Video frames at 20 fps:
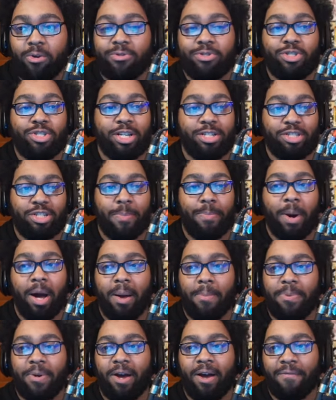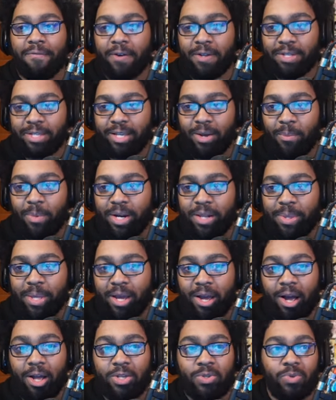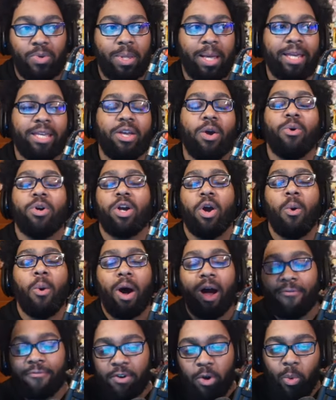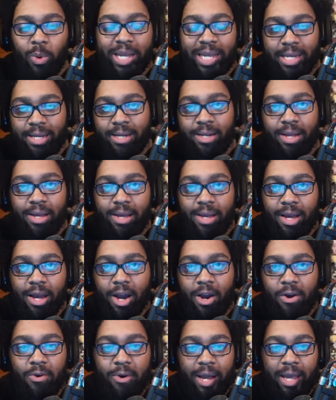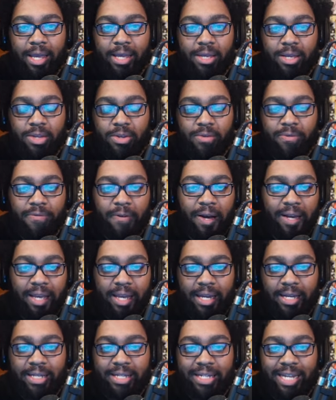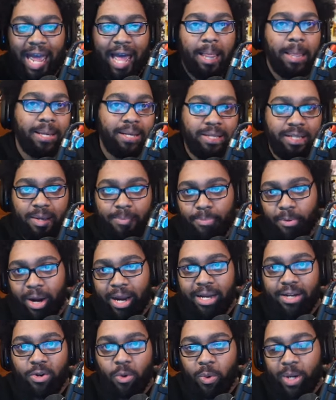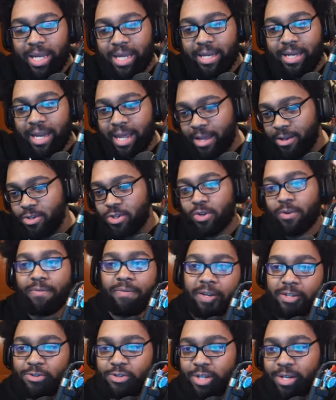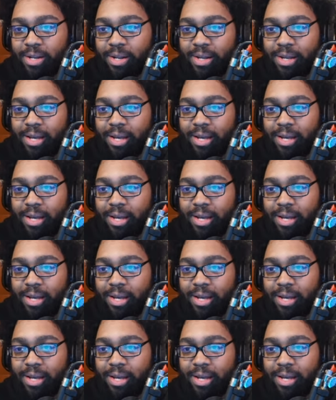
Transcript: shit, she popped off on someone and the gods were like, yo, go off, queen. All right, you fucking galaxy brain queen. Here's your vision.